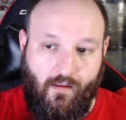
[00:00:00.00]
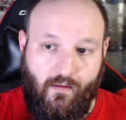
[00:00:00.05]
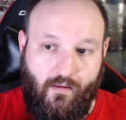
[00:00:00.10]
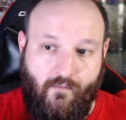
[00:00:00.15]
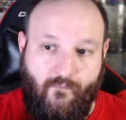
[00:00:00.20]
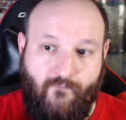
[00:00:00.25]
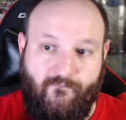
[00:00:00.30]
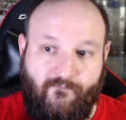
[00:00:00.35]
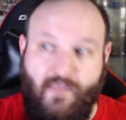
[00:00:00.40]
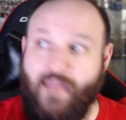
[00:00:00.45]

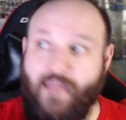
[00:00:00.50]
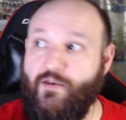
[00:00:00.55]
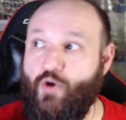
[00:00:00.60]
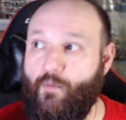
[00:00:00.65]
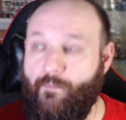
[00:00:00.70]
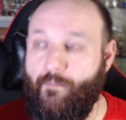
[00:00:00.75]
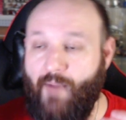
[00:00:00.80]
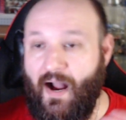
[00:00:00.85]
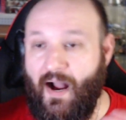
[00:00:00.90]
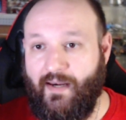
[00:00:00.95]
Then your
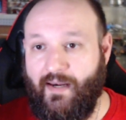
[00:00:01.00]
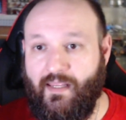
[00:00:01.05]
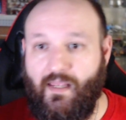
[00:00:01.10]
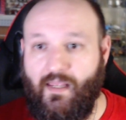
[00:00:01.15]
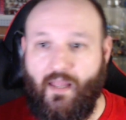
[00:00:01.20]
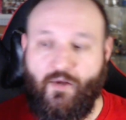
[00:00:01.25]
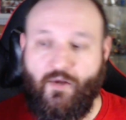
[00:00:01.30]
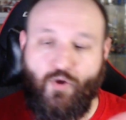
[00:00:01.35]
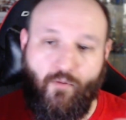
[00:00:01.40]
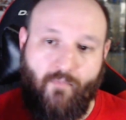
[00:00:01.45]
body
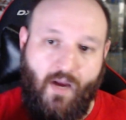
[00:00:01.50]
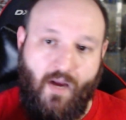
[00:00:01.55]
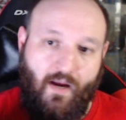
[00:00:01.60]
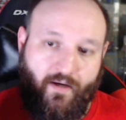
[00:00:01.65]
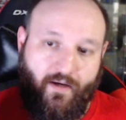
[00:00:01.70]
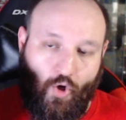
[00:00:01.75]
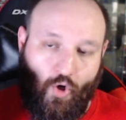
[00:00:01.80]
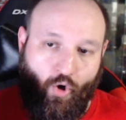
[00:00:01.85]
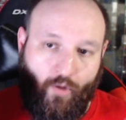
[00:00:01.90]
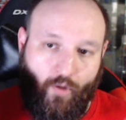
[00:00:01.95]
and your
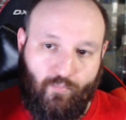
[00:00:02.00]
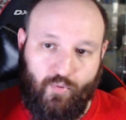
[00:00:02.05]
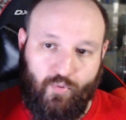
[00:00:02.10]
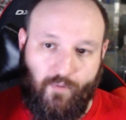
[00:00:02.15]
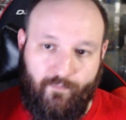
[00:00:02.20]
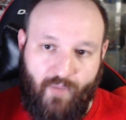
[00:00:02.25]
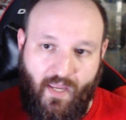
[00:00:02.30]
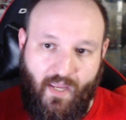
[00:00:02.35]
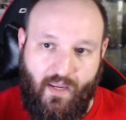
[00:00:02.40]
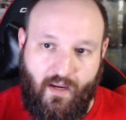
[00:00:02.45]
mind are
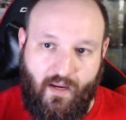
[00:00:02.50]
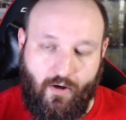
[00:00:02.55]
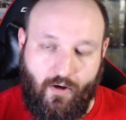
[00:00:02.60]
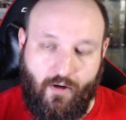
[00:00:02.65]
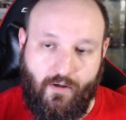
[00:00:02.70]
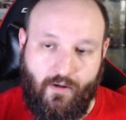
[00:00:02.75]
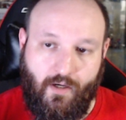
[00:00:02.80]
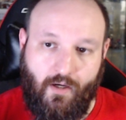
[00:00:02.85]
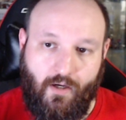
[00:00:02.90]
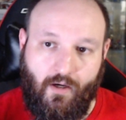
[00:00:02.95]

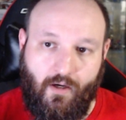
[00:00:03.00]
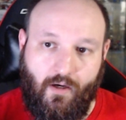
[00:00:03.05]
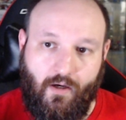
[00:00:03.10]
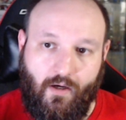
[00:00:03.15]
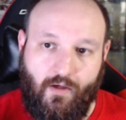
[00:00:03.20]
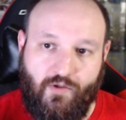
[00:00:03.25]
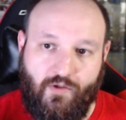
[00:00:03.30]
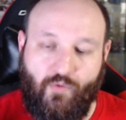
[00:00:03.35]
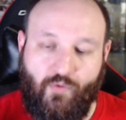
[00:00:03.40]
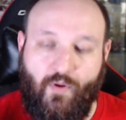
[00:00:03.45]
prepared
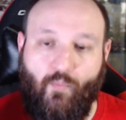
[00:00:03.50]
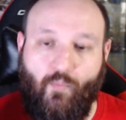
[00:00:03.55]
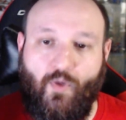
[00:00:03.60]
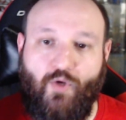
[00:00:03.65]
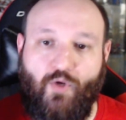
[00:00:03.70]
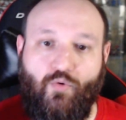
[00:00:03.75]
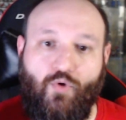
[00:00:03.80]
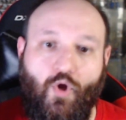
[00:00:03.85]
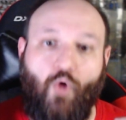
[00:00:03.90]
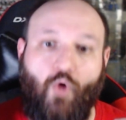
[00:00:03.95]
so that when
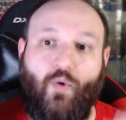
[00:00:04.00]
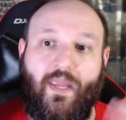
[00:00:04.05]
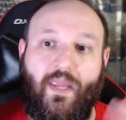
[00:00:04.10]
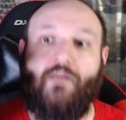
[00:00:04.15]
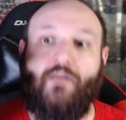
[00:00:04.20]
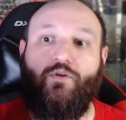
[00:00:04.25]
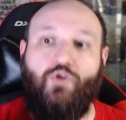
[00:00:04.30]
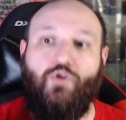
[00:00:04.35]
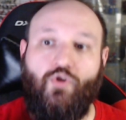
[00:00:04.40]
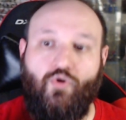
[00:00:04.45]
you go
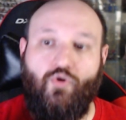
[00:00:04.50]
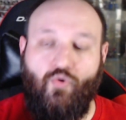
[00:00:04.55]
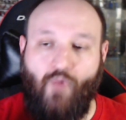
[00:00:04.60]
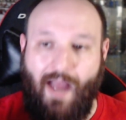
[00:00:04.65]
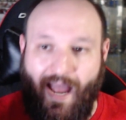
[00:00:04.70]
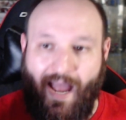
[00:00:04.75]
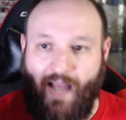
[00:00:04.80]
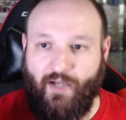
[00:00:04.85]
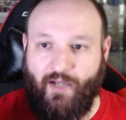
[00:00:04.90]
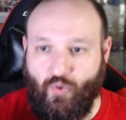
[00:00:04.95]
into
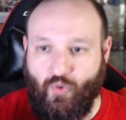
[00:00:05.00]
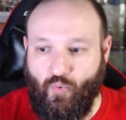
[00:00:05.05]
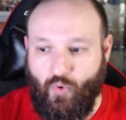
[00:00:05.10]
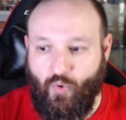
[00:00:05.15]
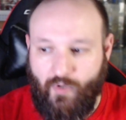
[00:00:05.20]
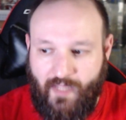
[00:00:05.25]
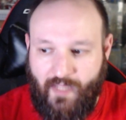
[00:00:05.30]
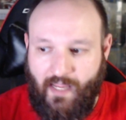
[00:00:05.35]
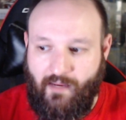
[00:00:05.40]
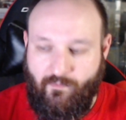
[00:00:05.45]
actual
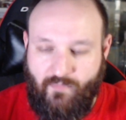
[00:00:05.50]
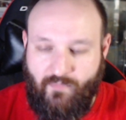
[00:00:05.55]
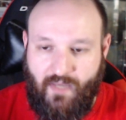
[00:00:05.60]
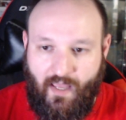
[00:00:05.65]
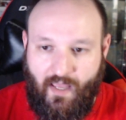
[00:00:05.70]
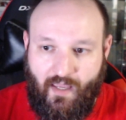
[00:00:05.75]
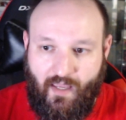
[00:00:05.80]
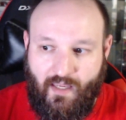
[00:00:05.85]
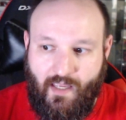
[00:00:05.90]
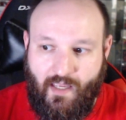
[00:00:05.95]
game
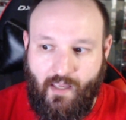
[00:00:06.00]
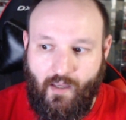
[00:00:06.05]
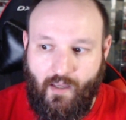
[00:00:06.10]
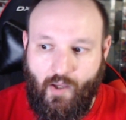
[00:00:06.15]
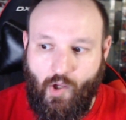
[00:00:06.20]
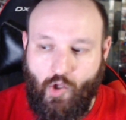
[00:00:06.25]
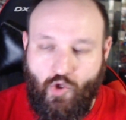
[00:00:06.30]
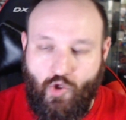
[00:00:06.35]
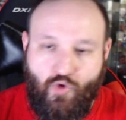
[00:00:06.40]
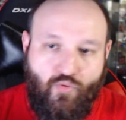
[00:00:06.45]
day,
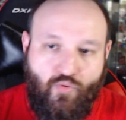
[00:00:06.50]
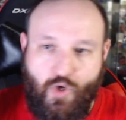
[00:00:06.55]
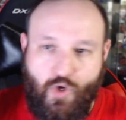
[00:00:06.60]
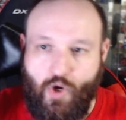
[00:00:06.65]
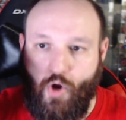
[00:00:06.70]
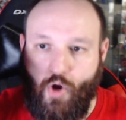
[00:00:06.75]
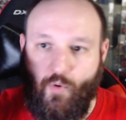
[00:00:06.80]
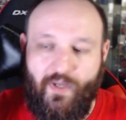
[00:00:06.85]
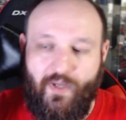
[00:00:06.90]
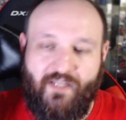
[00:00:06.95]
you
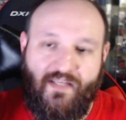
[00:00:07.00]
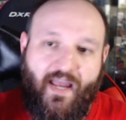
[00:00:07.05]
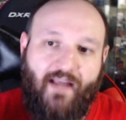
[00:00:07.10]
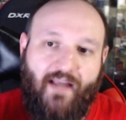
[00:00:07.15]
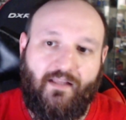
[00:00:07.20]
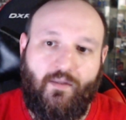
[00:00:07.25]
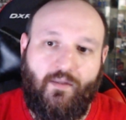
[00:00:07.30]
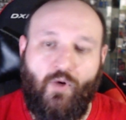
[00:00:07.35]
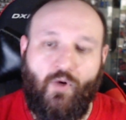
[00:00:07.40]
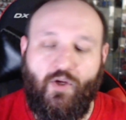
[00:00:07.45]
know
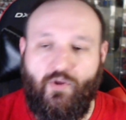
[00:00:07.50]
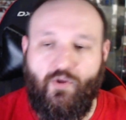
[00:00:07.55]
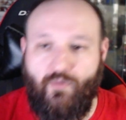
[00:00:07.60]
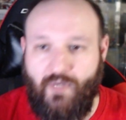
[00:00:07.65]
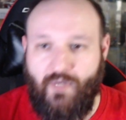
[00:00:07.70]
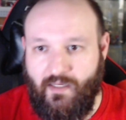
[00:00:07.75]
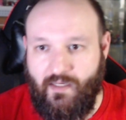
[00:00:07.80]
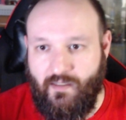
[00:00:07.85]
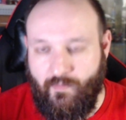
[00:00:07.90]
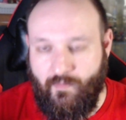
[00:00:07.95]
exactly where you
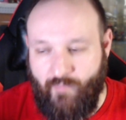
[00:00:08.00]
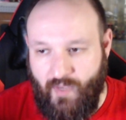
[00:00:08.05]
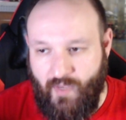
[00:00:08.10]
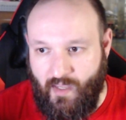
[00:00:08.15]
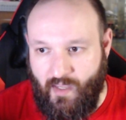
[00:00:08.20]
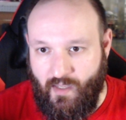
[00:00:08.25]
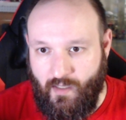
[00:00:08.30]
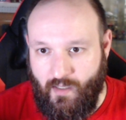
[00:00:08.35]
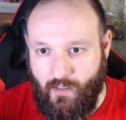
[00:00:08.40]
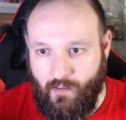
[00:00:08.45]
need to
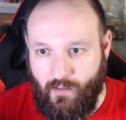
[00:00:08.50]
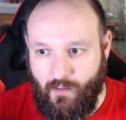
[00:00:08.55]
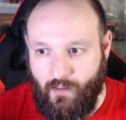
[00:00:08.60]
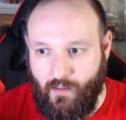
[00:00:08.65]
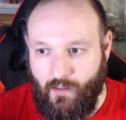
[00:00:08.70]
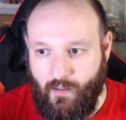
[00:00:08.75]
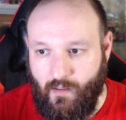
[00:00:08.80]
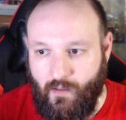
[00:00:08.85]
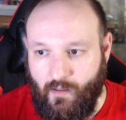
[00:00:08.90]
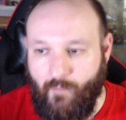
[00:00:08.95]
be.
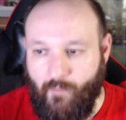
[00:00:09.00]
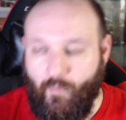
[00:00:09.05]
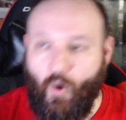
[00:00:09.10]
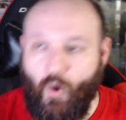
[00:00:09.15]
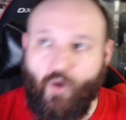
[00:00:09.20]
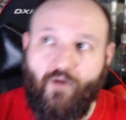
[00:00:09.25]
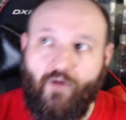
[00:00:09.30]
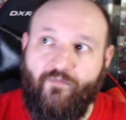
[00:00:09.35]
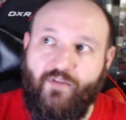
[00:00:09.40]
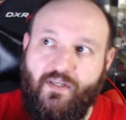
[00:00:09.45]

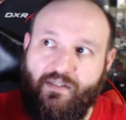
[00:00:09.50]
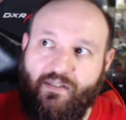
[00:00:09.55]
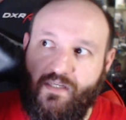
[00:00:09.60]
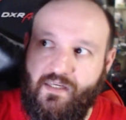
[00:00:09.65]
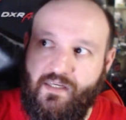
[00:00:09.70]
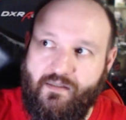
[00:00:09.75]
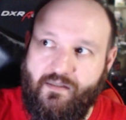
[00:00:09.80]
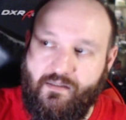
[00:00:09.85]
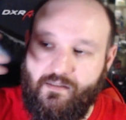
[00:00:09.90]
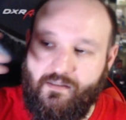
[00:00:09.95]
Part of this
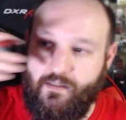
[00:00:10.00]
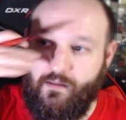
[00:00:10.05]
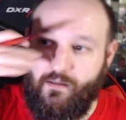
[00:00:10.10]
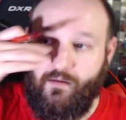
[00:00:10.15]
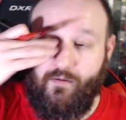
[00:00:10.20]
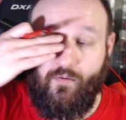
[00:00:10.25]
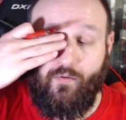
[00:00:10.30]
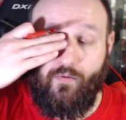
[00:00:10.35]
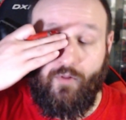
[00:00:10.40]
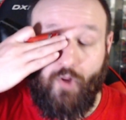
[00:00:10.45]
is
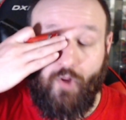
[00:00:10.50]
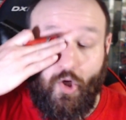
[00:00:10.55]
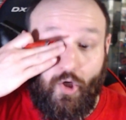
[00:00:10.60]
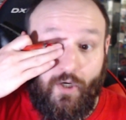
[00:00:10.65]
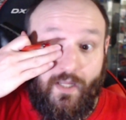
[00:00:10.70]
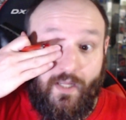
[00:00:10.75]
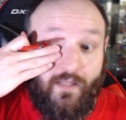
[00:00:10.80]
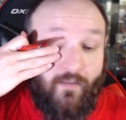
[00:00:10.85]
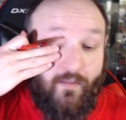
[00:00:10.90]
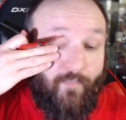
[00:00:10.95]

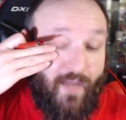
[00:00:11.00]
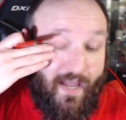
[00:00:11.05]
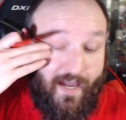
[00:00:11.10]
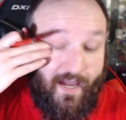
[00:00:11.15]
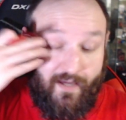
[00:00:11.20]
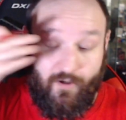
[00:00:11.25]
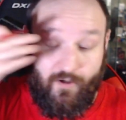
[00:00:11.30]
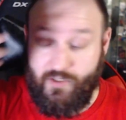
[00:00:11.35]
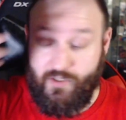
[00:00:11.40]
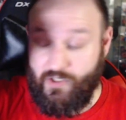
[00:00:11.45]
learning the
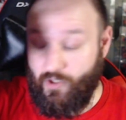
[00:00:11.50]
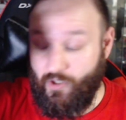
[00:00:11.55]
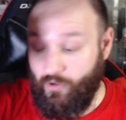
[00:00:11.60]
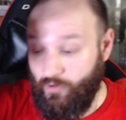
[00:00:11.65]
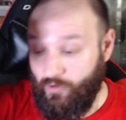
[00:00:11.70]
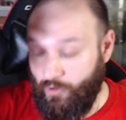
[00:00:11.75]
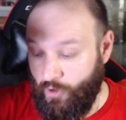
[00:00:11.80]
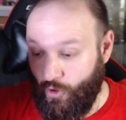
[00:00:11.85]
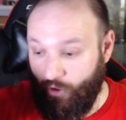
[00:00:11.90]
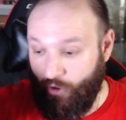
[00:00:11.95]
patterns,
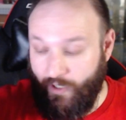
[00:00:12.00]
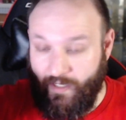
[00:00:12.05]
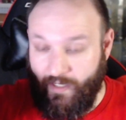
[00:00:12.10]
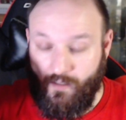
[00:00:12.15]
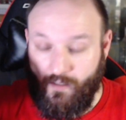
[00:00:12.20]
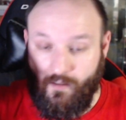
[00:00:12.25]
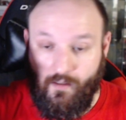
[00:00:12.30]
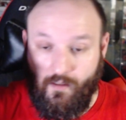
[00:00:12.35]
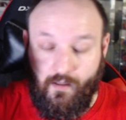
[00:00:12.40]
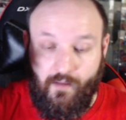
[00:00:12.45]

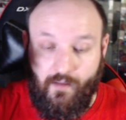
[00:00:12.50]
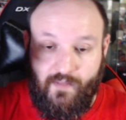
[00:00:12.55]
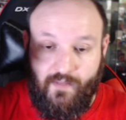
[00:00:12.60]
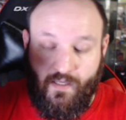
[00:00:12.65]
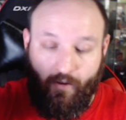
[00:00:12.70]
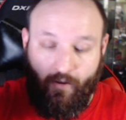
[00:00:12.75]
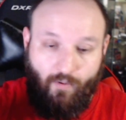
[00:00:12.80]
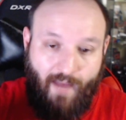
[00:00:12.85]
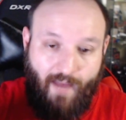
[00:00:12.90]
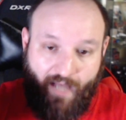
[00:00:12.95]
learning the
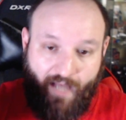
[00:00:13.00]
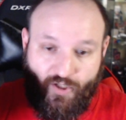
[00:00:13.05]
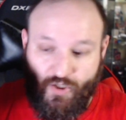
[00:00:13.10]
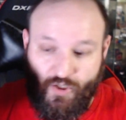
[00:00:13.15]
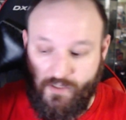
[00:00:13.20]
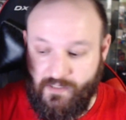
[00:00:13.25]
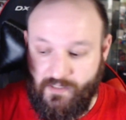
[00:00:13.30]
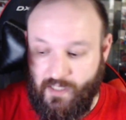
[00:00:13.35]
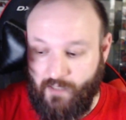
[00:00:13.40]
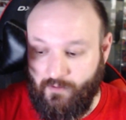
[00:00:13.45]

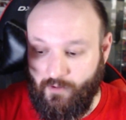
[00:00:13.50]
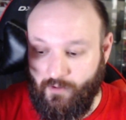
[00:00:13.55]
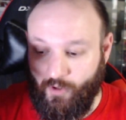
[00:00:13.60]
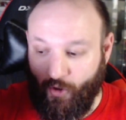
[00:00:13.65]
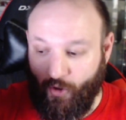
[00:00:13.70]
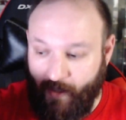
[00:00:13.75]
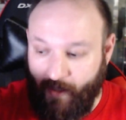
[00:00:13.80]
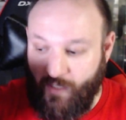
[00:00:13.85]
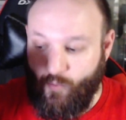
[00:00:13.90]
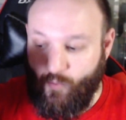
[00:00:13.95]
interactions, and
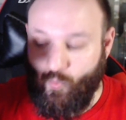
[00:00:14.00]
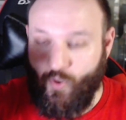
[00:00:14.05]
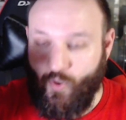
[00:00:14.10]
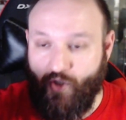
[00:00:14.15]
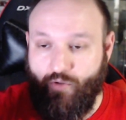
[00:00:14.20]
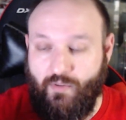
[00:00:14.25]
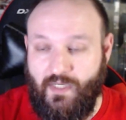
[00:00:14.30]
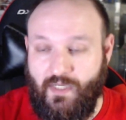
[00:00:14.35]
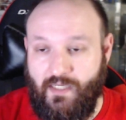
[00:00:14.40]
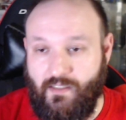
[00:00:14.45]
learning what
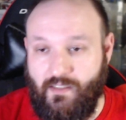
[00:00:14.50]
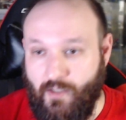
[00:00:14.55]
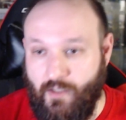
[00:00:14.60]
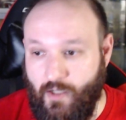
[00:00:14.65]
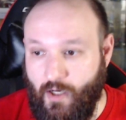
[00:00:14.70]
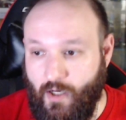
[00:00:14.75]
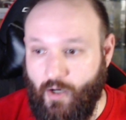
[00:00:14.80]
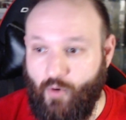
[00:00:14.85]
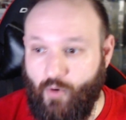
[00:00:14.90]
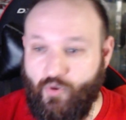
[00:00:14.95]
you need to
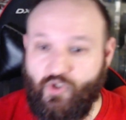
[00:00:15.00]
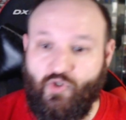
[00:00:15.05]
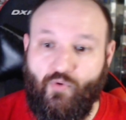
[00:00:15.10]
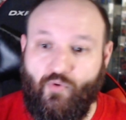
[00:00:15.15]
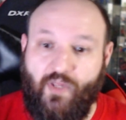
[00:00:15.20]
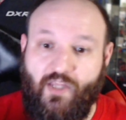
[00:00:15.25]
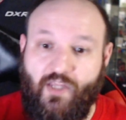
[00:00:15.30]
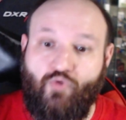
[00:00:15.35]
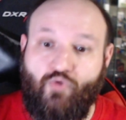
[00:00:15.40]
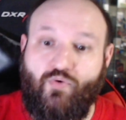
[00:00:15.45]
know so
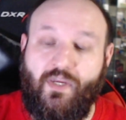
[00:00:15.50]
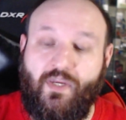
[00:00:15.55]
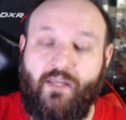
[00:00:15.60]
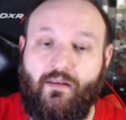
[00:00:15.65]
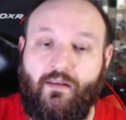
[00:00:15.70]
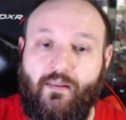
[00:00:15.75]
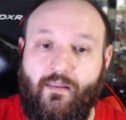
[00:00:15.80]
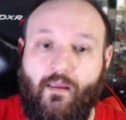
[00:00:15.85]
that you can